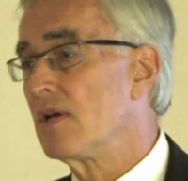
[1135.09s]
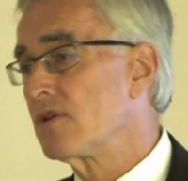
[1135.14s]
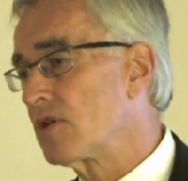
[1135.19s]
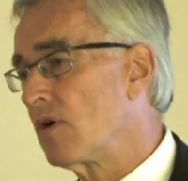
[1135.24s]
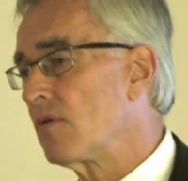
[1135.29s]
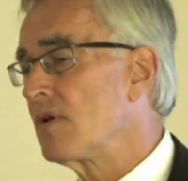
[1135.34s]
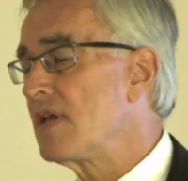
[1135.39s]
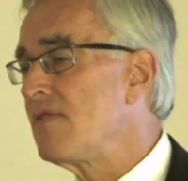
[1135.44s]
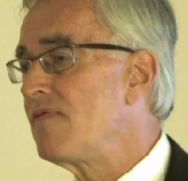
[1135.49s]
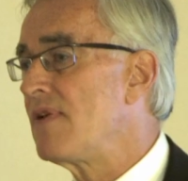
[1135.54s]

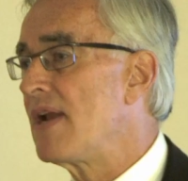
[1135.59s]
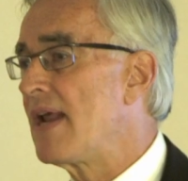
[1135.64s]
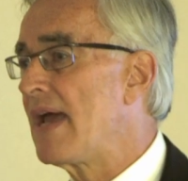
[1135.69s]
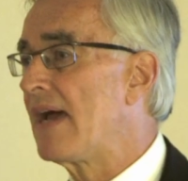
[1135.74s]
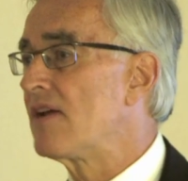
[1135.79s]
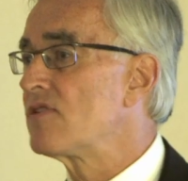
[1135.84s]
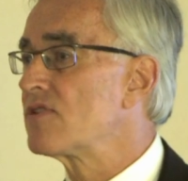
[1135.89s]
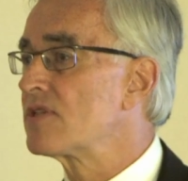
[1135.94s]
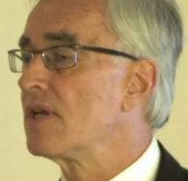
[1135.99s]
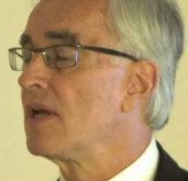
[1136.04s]
so even
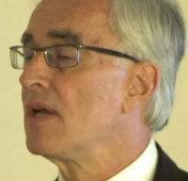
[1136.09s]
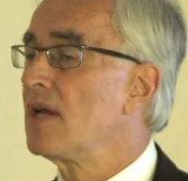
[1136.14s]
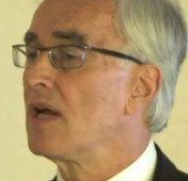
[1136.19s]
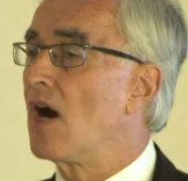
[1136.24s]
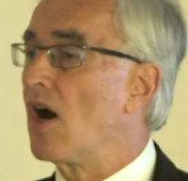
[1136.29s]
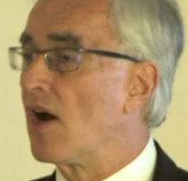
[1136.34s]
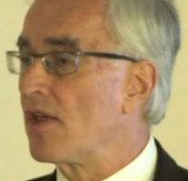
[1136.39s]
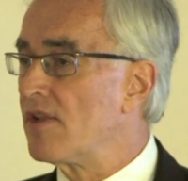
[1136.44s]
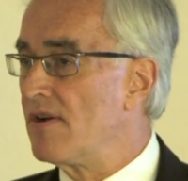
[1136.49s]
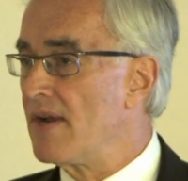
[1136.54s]
as
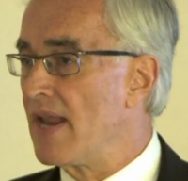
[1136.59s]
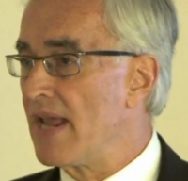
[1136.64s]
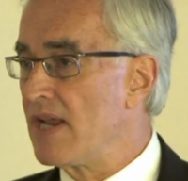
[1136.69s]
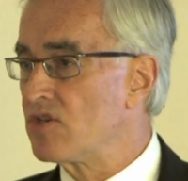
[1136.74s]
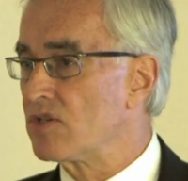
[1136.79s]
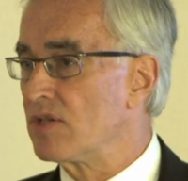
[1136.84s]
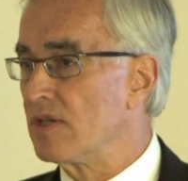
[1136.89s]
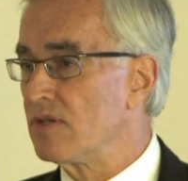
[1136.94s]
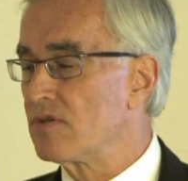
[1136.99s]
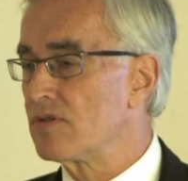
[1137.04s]
other
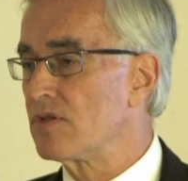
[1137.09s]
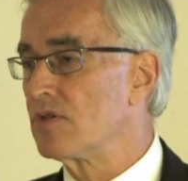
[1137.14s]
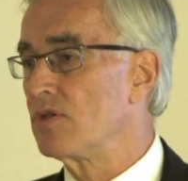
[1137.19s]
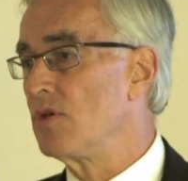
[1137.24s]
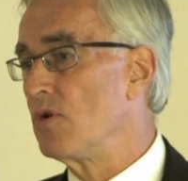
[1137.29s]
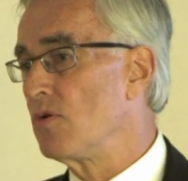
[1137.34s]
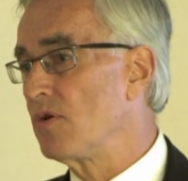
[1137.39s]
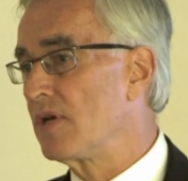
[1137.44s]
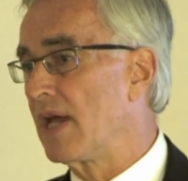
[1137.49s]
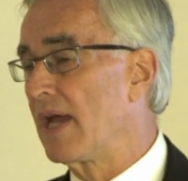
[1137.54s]
nations,
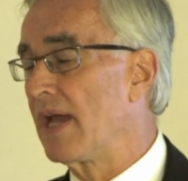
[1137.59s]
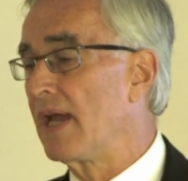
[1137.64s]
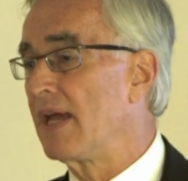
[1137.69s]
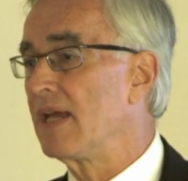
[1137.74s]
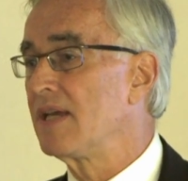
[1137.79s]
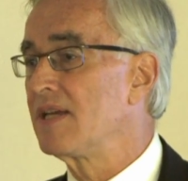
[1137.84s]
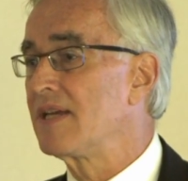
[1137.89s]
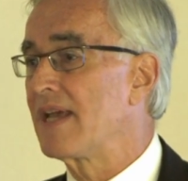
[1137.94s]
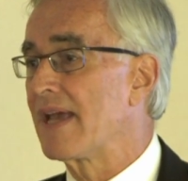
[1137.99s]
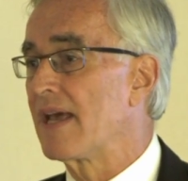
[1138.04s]

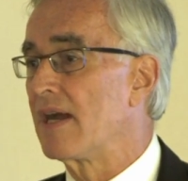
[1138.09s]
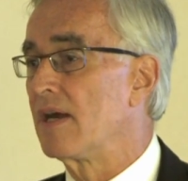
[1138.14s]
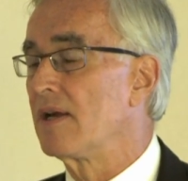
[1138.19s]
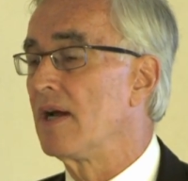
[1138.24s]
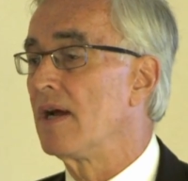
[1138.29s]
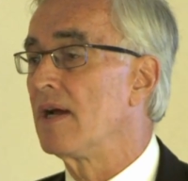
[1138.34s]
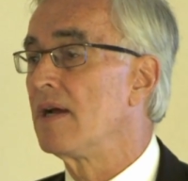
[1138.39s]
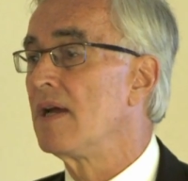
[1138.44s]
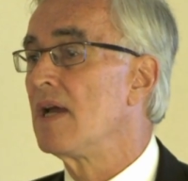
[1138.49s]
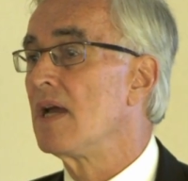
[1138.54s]
UK,
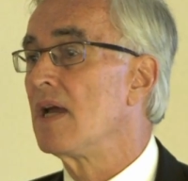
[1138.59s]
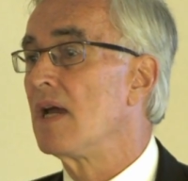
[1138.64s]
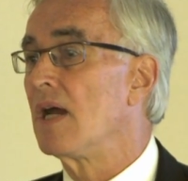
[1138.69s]
Canada,